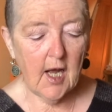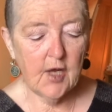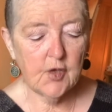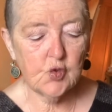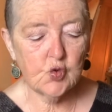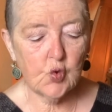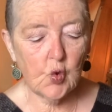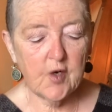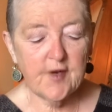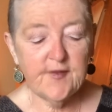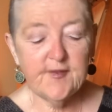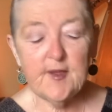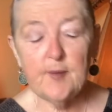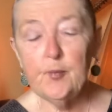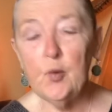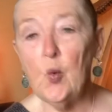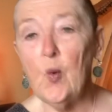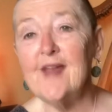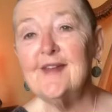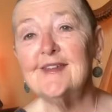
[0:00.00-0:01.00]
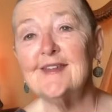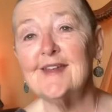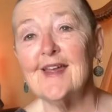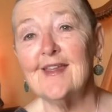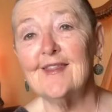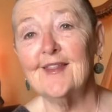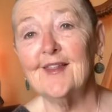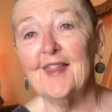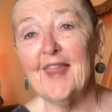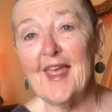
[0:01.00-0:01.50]
Dorothy
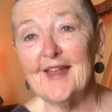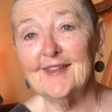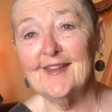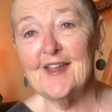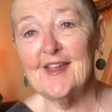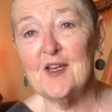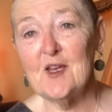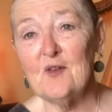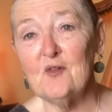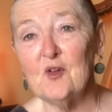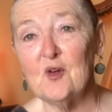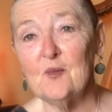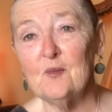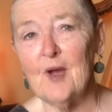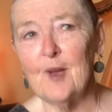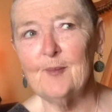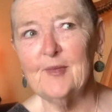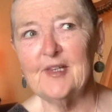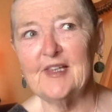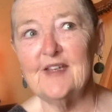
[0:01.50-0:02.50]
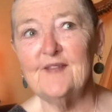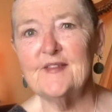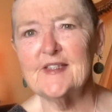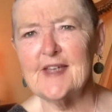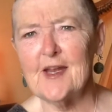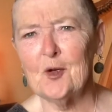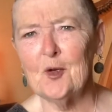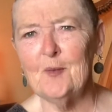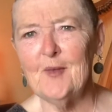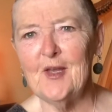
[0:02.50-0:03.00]
Puente, the landlady from, I believe,
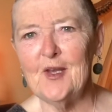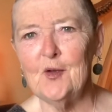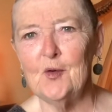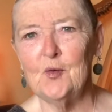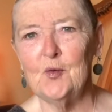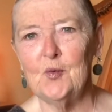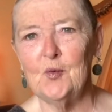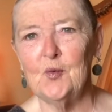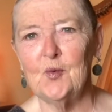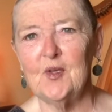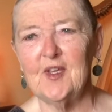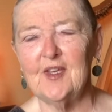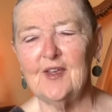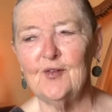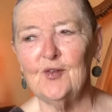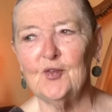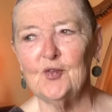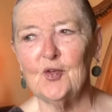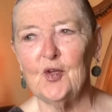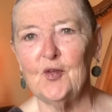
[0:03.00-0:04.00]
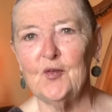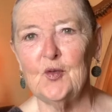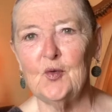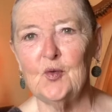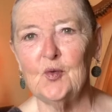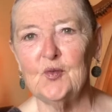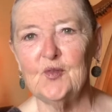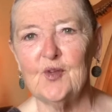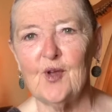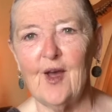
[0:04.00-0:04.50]
Sacramento, who killed all the
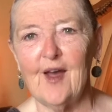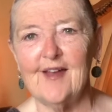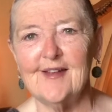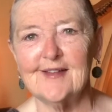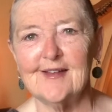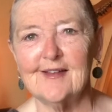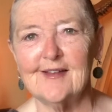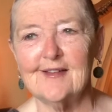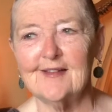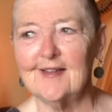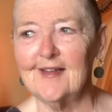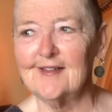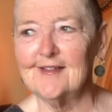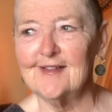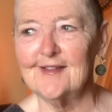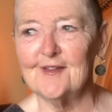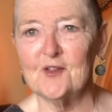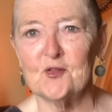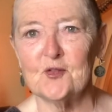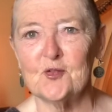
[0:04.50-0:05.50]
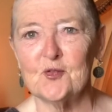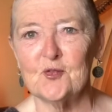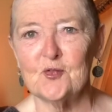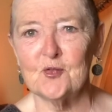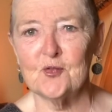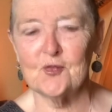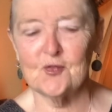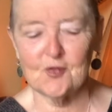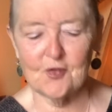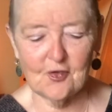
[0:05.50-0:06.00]
old guys and collected their
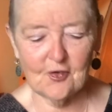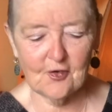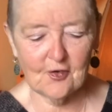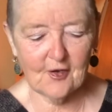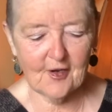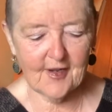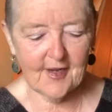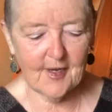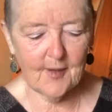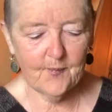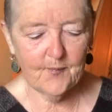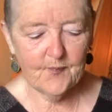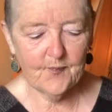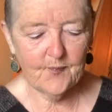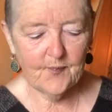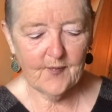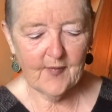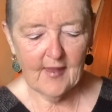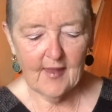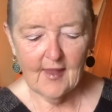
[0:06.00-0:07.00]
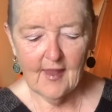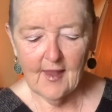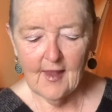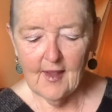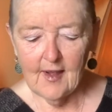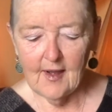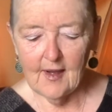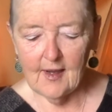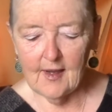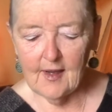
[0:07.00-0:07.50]
Social Security.
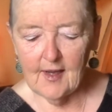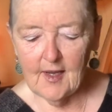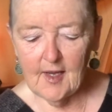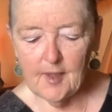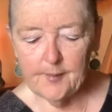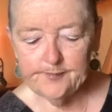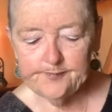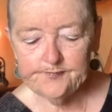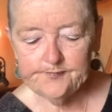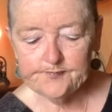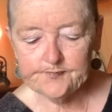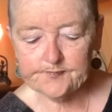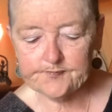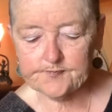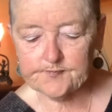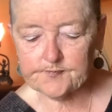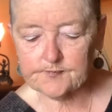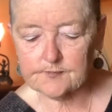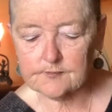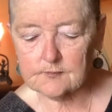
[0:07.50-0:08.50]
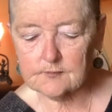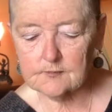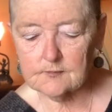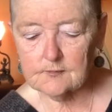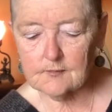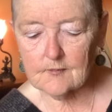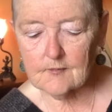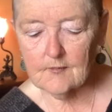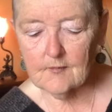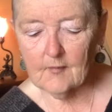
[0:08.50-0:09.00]

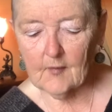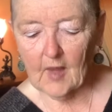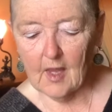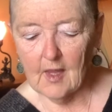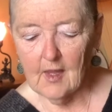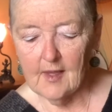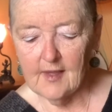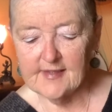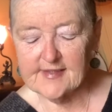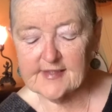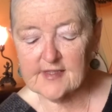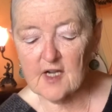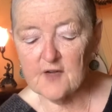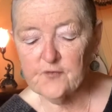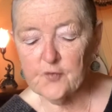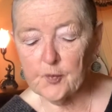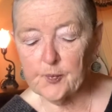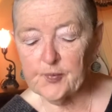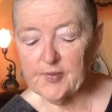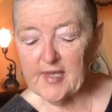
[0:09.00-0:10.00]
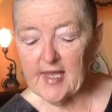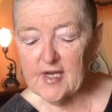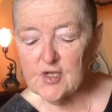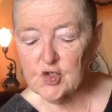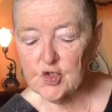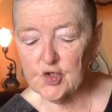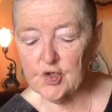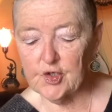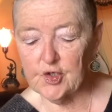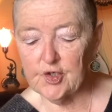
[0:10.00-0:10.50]
It's done for
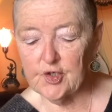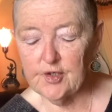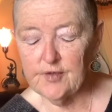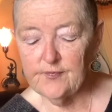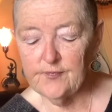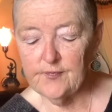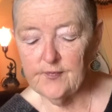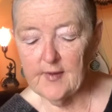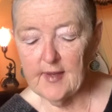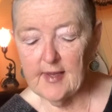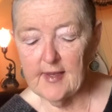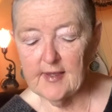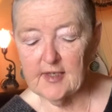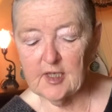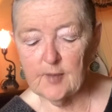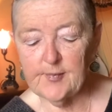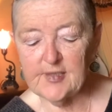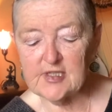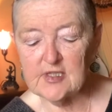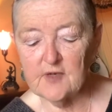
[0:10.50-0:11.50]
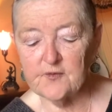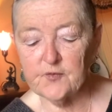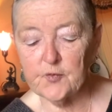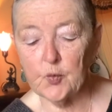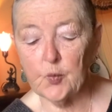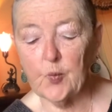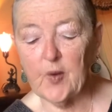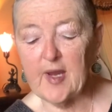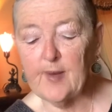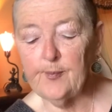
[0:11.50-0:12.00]
pleasure. It could be done for
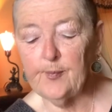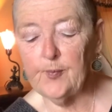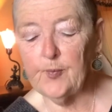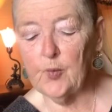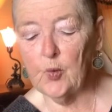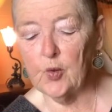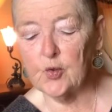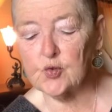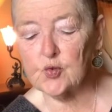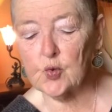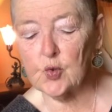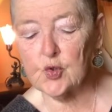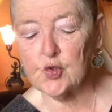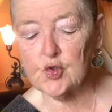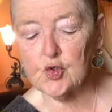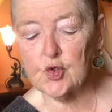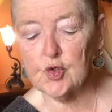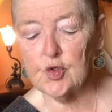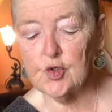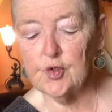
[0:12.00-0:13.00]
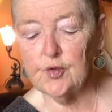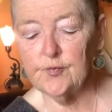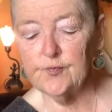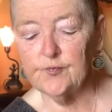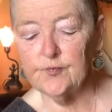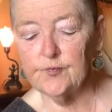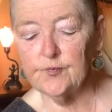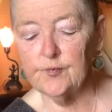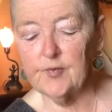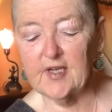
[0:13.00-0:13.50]
rape or torture
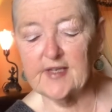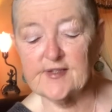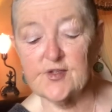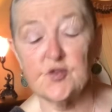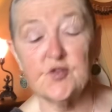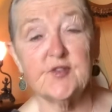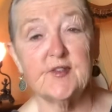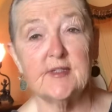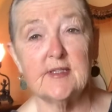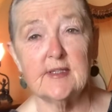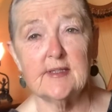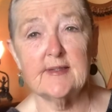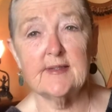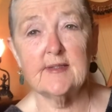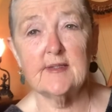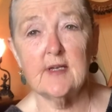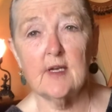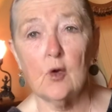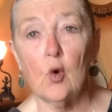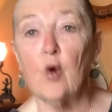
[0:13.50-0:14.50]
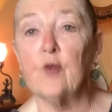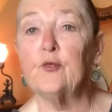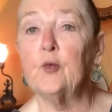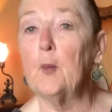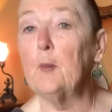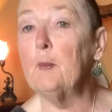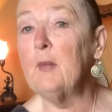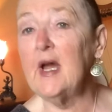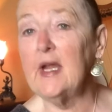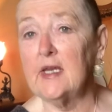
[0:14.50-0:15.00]
because they're sadistic, or for
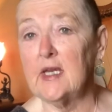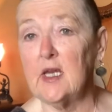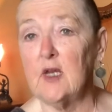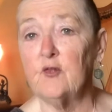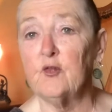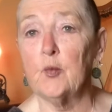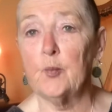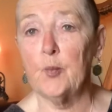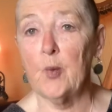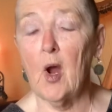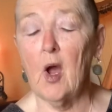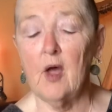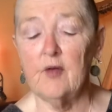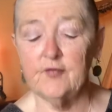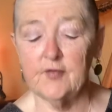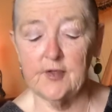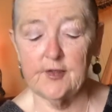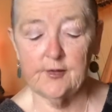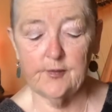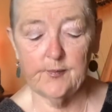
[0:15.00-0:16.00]
money, for profit.